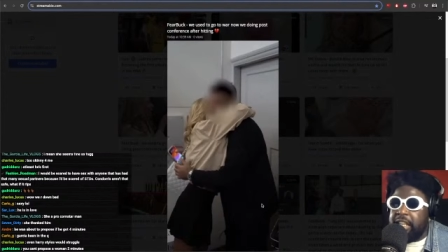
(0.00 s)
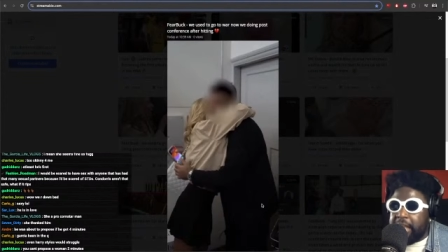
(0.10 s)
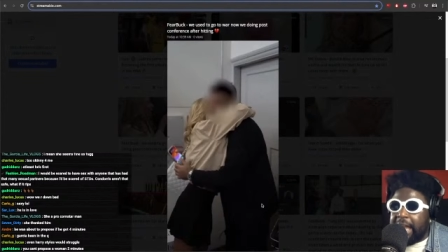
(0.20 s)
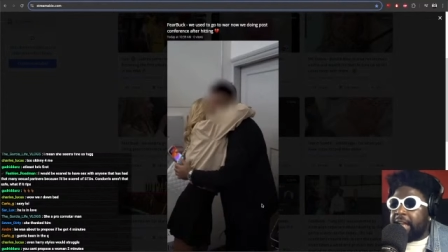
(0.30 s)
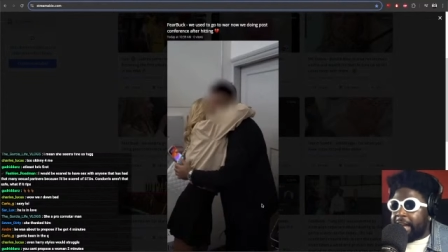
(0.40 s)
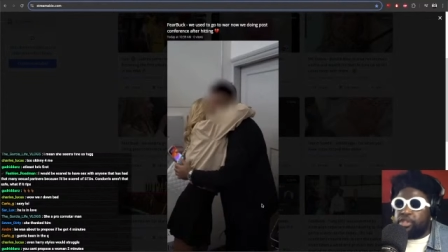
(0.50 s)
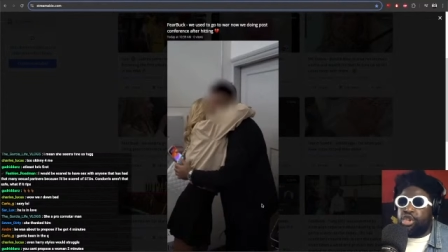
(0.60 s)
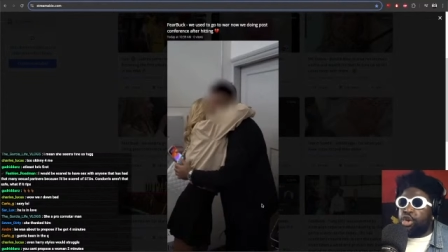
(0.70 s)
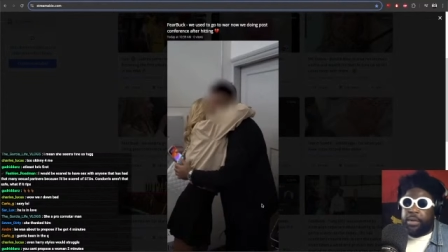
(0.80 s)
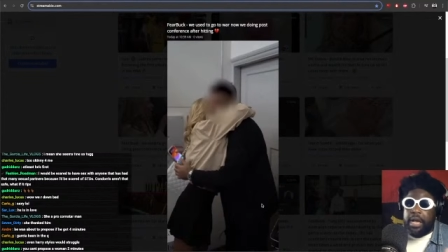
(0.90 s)
gay guys
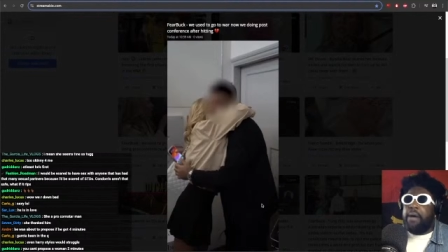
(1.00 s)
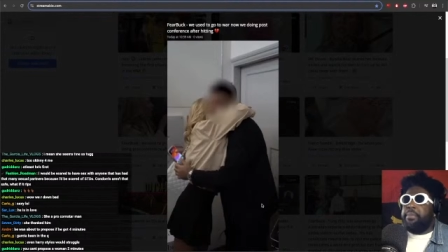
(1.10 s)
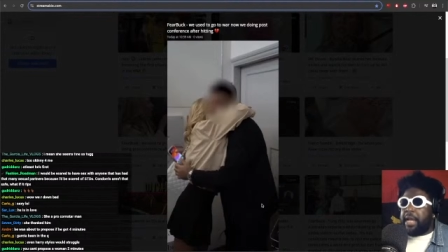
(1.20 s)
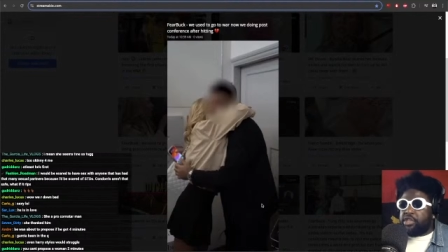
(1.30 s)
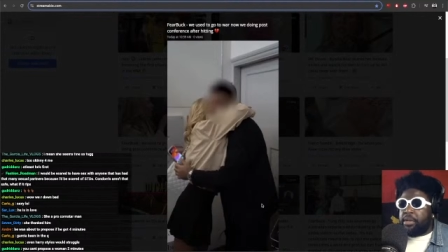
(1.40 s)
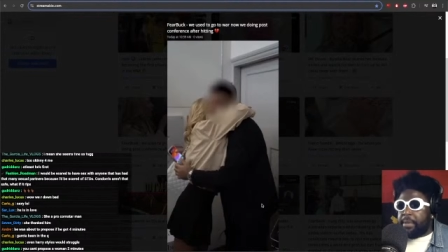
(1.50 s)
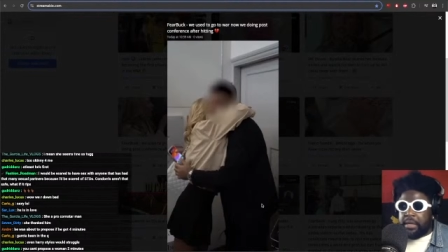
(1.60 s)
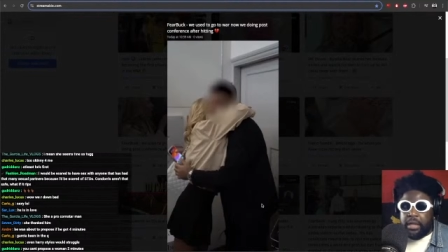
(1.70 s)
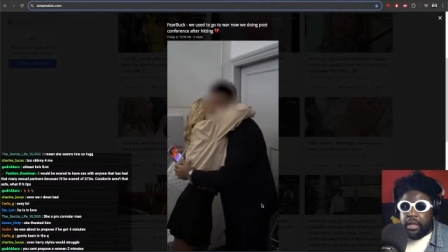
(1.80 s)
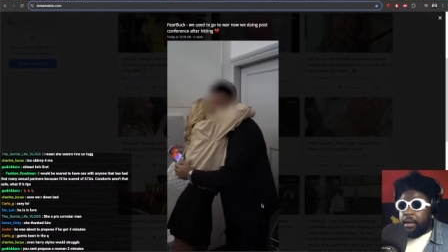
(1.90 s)
queuing up like do you know i mean
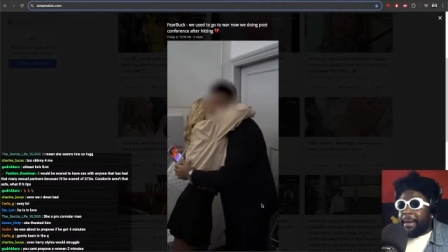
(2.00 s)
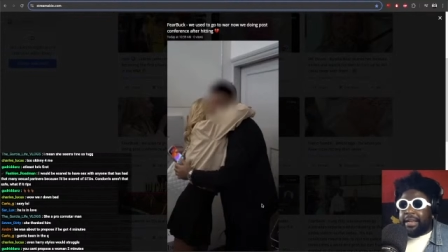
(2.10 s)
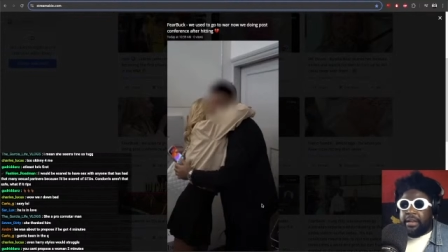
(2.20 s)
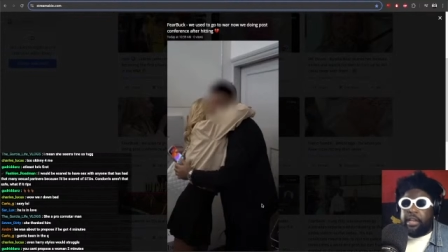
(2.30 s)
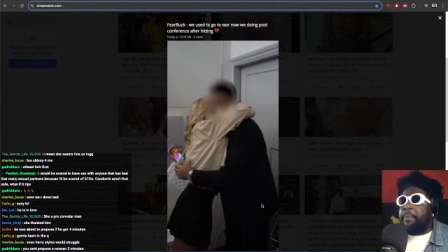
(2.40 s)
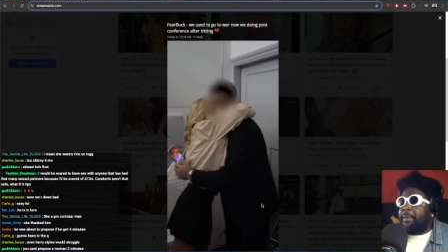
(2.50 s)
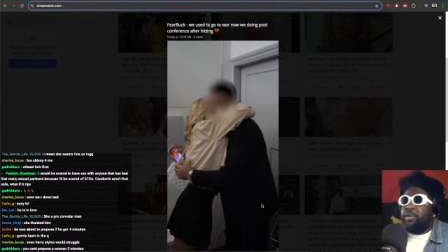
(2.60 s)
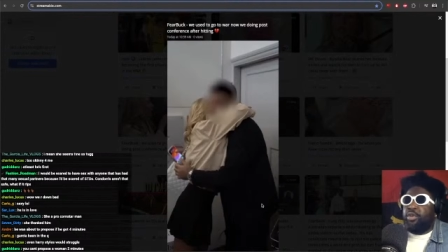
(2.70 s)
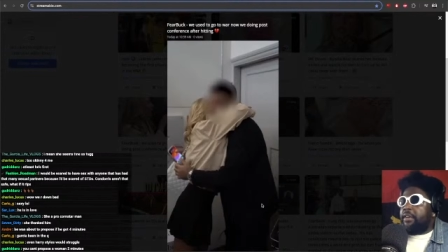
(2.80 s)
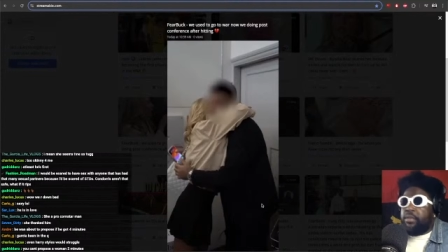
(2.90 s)
but they probably do
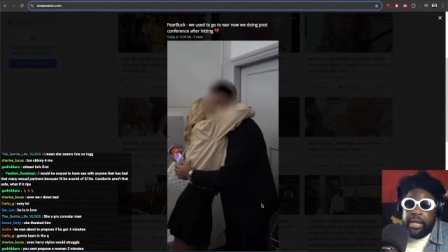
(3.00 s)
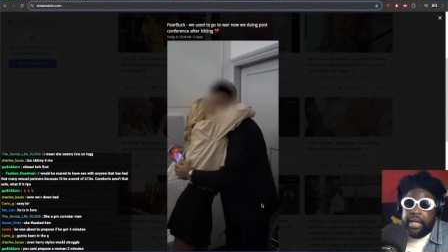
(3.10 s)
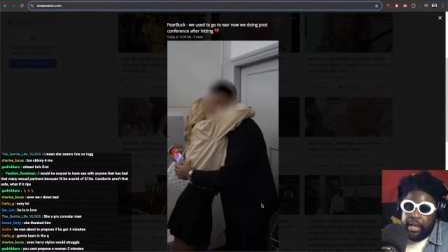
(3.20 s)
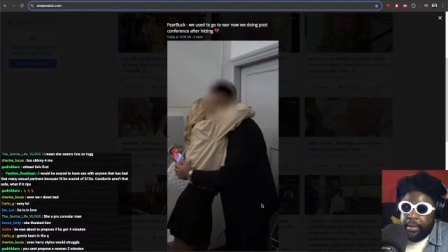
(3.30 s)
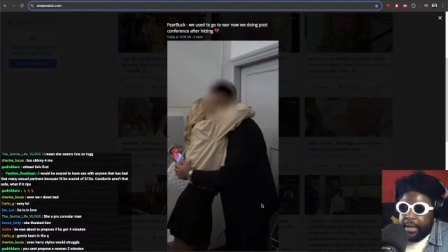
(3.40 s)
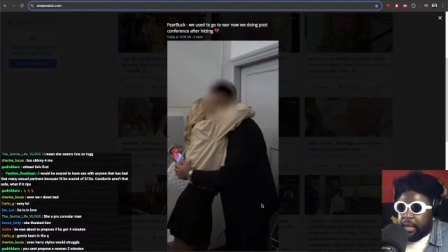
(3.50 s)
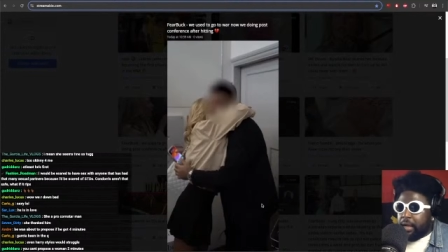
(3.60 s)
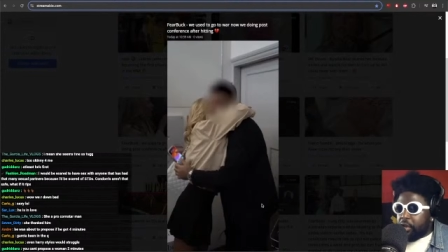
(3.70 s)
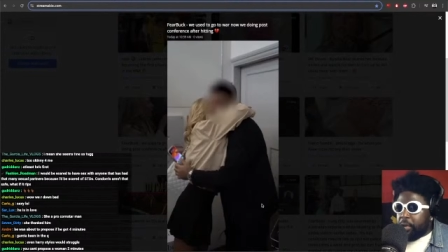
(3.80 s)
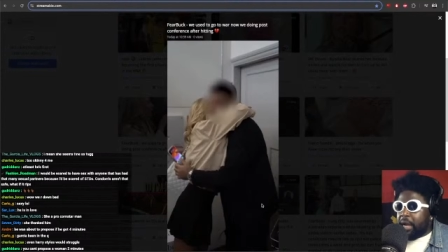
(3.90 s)
it every weekend anyway
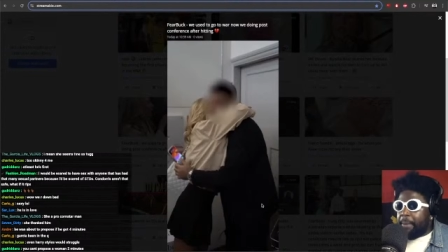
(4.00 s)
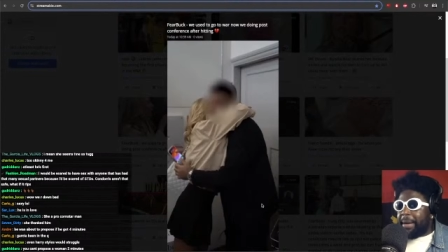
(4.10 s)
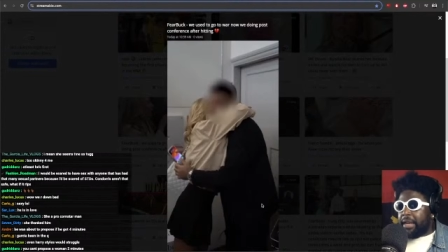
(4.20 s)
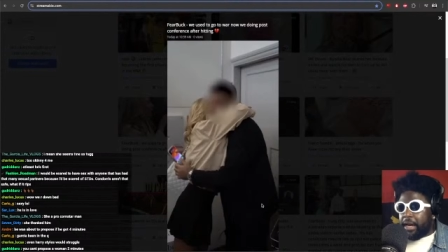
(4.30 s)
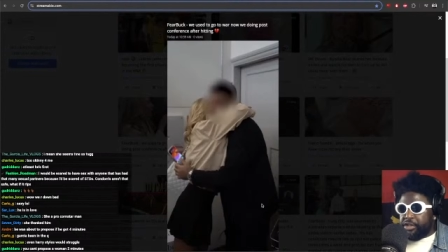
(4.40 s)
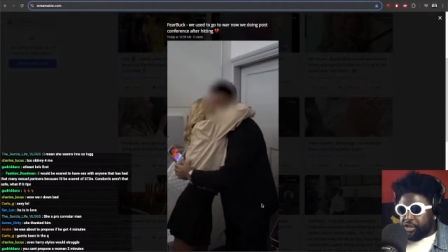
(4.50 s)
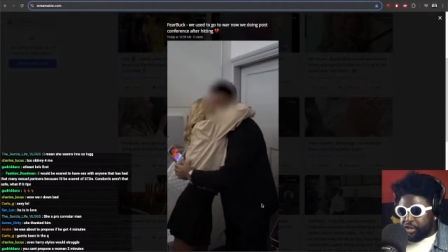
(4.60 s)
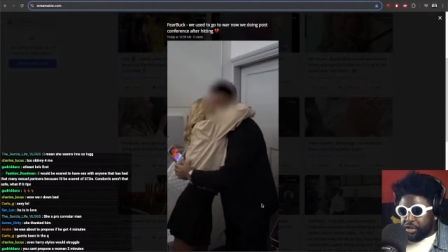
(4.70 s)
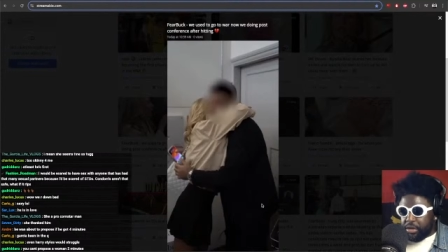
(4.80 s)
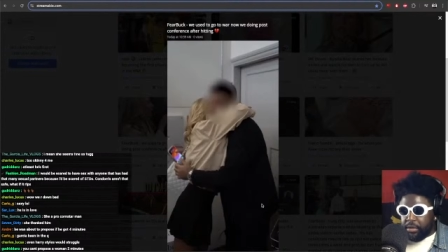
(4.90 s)
queuing up by the hundreds to
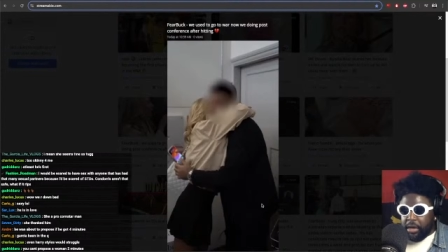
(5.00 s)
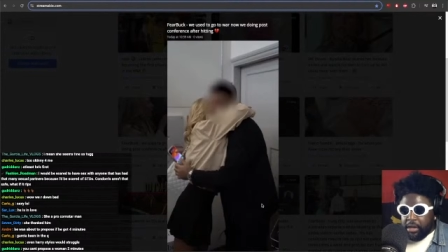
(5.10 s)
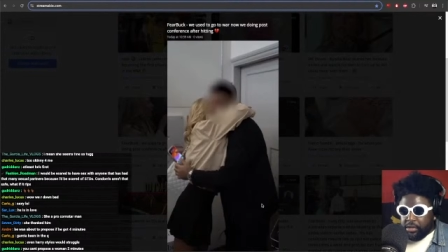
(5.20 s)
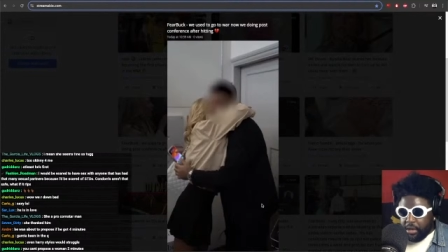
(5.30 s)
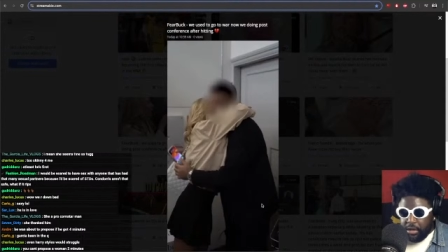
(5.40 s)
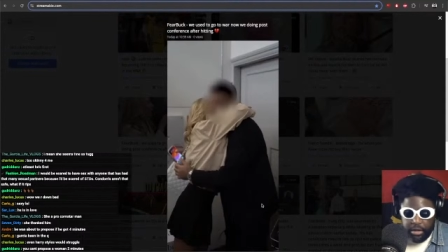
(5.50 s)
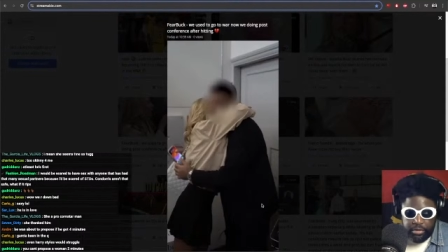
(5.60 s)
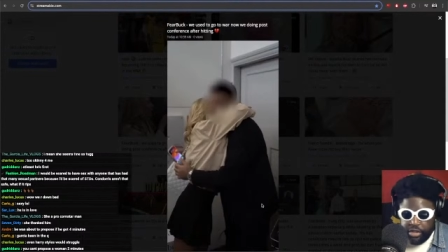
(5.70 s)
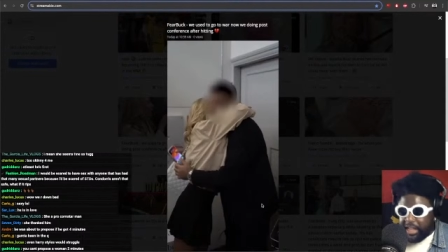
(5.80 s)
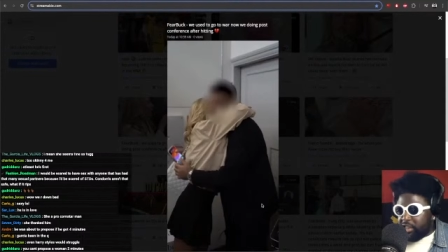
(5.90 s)
go you know
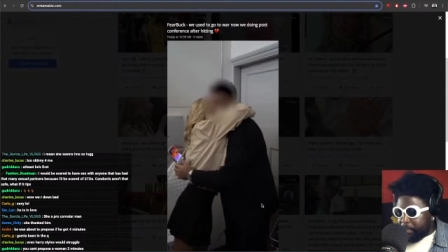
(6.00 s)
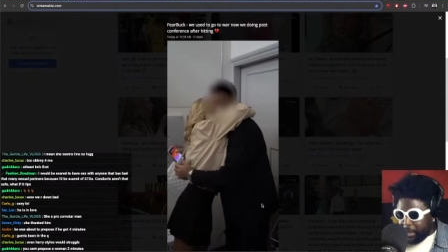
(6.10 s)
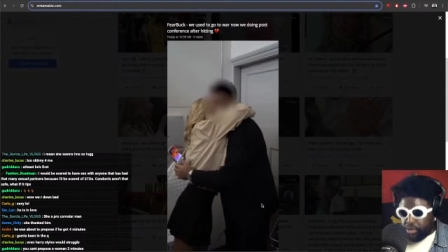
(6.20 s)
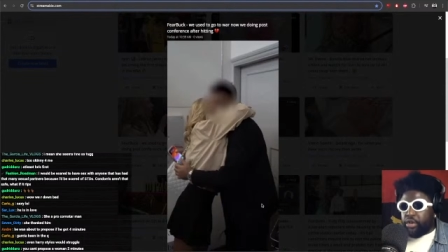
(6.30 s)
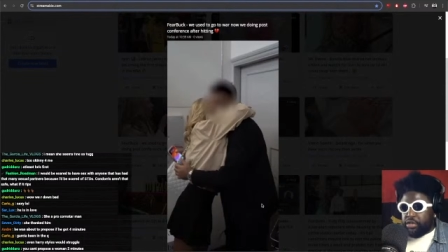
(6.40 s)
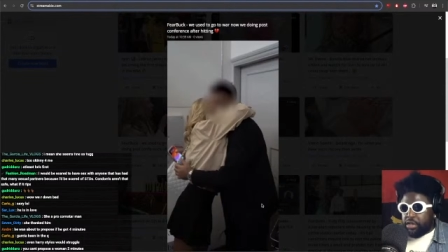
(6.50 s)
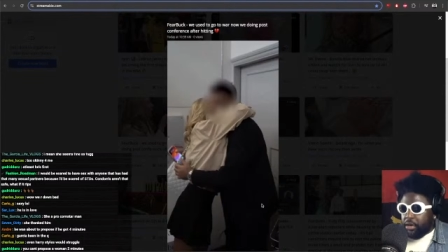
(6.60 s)
to get smashed or to go